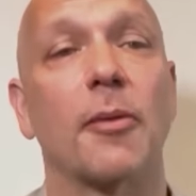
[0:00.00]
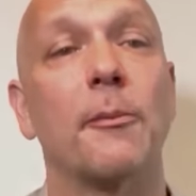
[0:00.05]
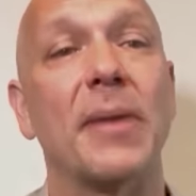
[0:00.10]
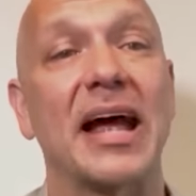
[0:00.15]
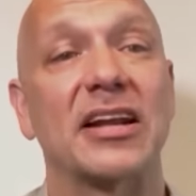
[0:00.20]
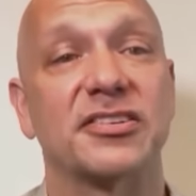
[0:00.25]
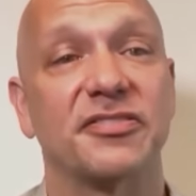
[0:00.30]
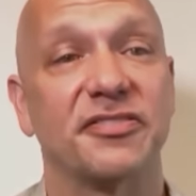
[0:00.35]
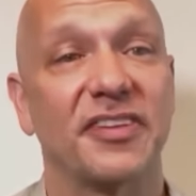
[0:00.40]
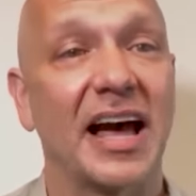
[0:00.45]
are
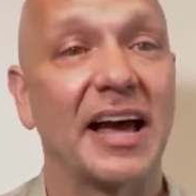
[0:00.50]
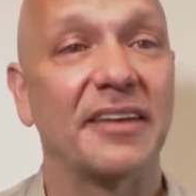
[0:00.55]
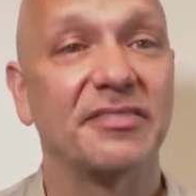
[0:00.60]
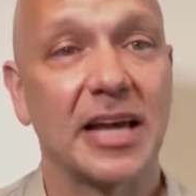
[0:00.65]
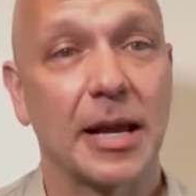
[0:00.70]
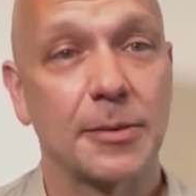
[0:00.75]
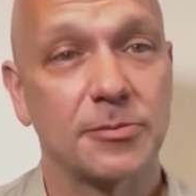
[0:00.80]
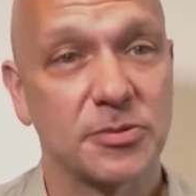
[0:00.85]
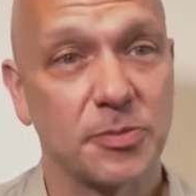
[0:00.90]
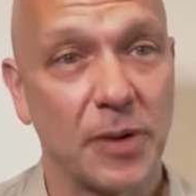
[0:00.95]
matched
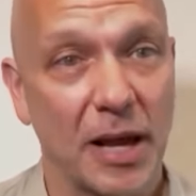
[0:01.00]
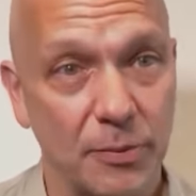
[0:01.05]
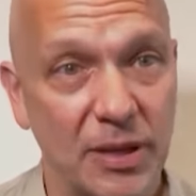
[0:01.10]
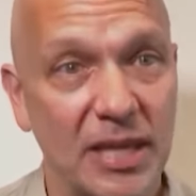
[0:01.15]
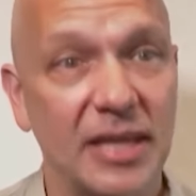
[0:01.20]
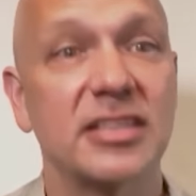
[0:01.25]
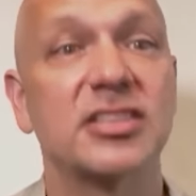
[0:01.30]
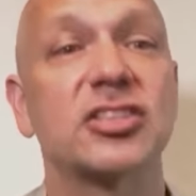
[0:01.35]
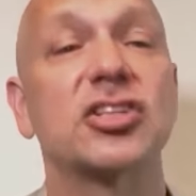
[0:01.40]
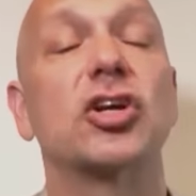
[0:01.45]
five times by
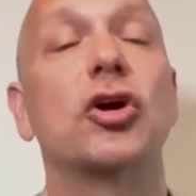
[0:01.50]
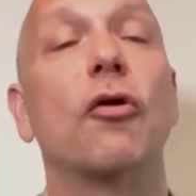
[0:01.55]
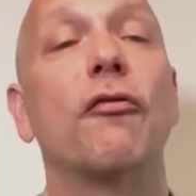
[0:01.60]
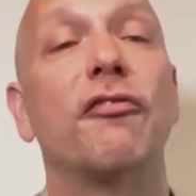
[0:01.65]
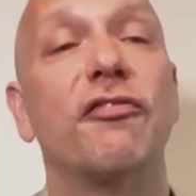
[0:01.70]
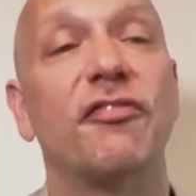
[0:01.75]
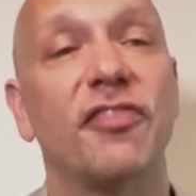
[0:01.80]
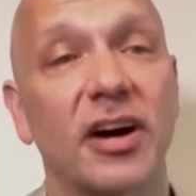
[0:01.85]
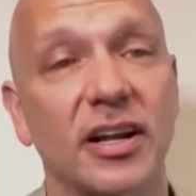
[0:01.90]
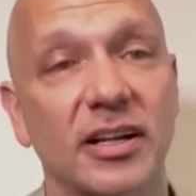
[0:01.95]
me to go
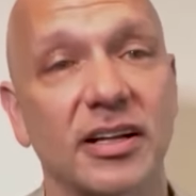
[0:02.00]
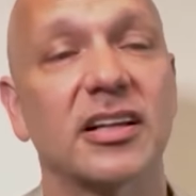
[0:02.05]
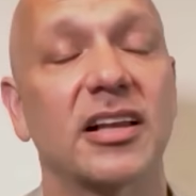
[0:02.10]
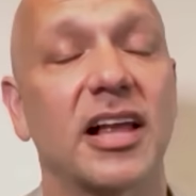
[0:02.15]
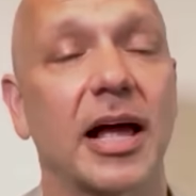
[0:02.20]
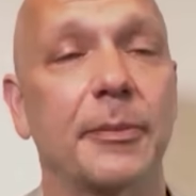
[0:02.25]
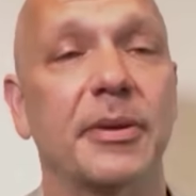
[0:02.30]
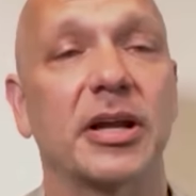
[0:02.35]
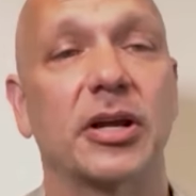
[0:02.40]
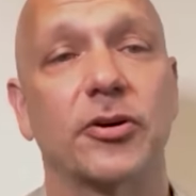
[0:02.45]
fund
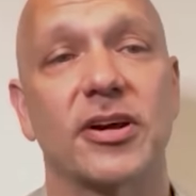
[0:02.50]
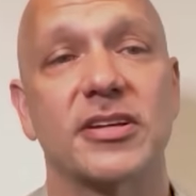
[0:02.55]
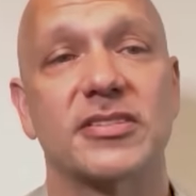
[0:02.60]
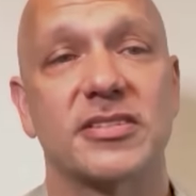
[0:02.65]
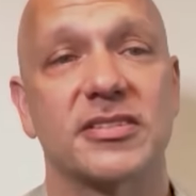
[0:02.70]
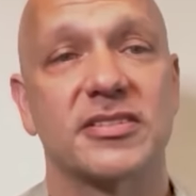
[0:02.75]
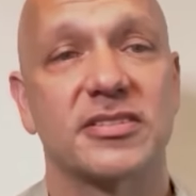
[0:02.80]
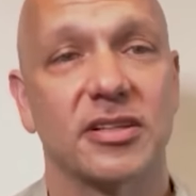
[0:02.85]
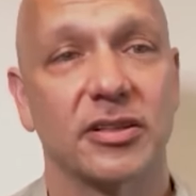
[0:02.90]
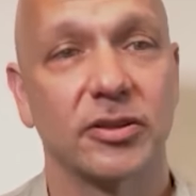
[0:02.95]
climate
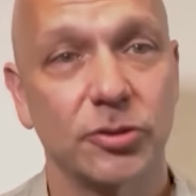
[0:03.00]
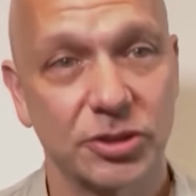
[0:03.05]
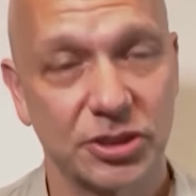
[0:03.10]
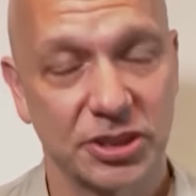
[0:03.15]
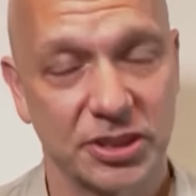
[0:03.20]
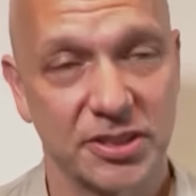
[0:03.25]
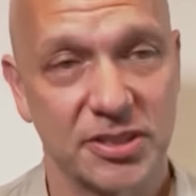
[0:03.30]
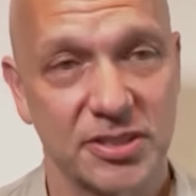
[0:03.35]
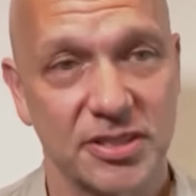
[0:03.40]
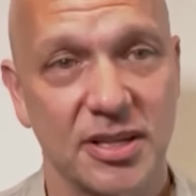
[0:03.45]
crisis
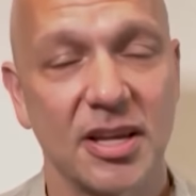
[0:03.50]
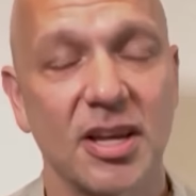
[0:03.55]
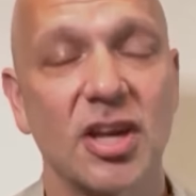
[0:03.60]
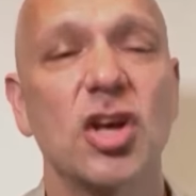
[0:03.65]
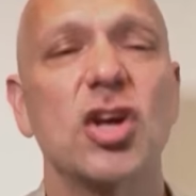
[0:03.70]
solutions.